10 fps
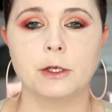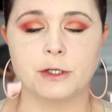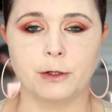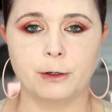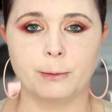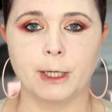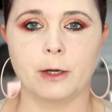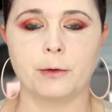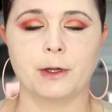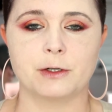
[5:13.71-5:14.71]
So there we
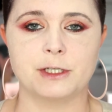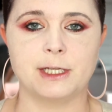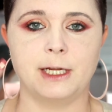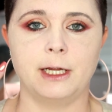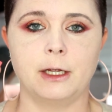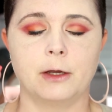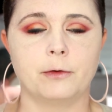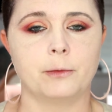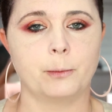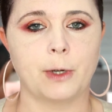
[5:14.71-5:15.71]
go. There's the
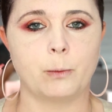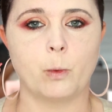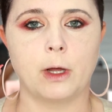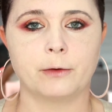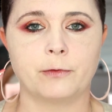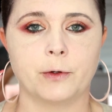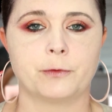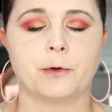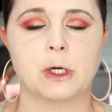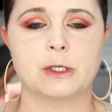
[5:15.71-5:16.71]
Wet n Wild
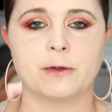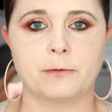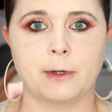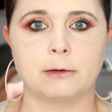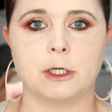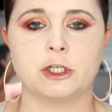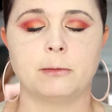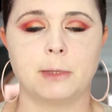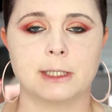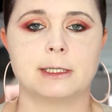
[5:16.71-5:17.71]
Photo Focus
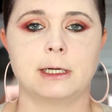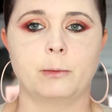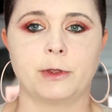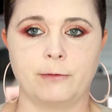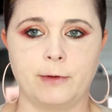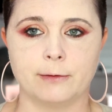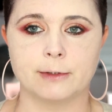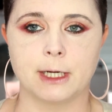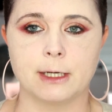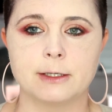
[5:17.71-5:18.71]
Foundation mixed in with the
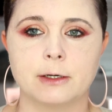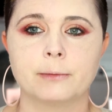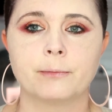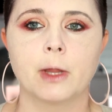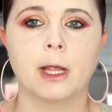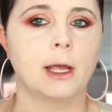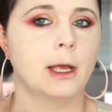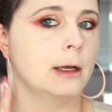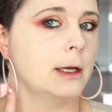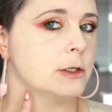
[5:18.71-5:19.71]
Velvetizer.
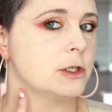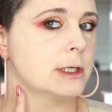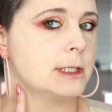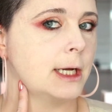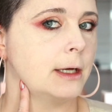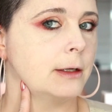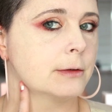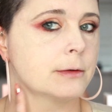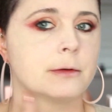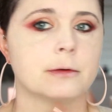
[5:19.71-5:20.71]
As you could
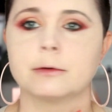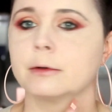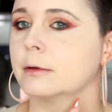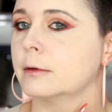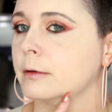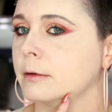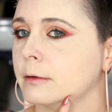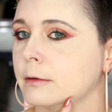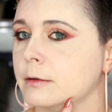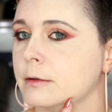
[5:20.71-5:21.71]
tell,
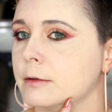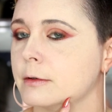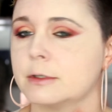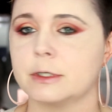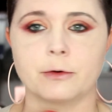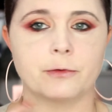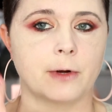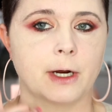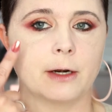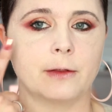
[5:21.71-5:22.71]
so
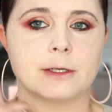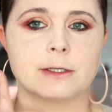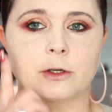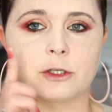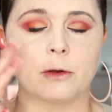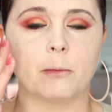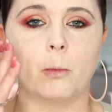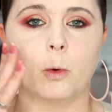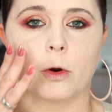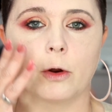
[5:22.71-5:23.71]
far this looks
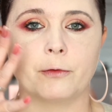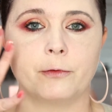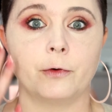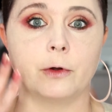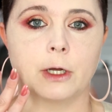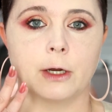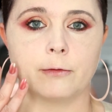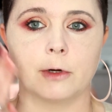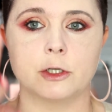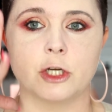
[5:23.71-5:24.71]
more full
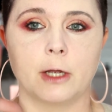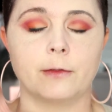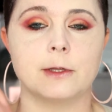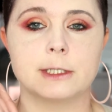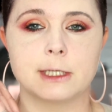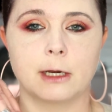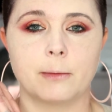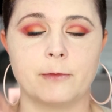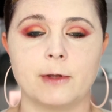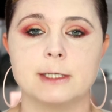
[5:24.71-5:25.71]
coverage on this side of
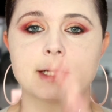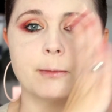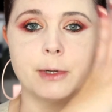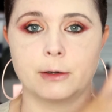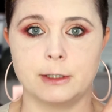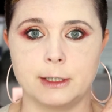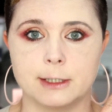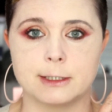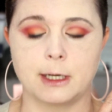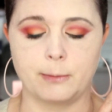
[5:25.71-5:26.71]
my face compared to
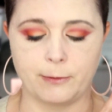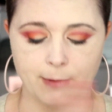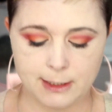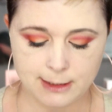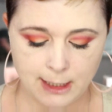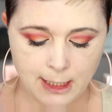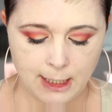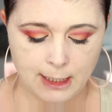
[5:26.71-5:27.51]
this side of my face.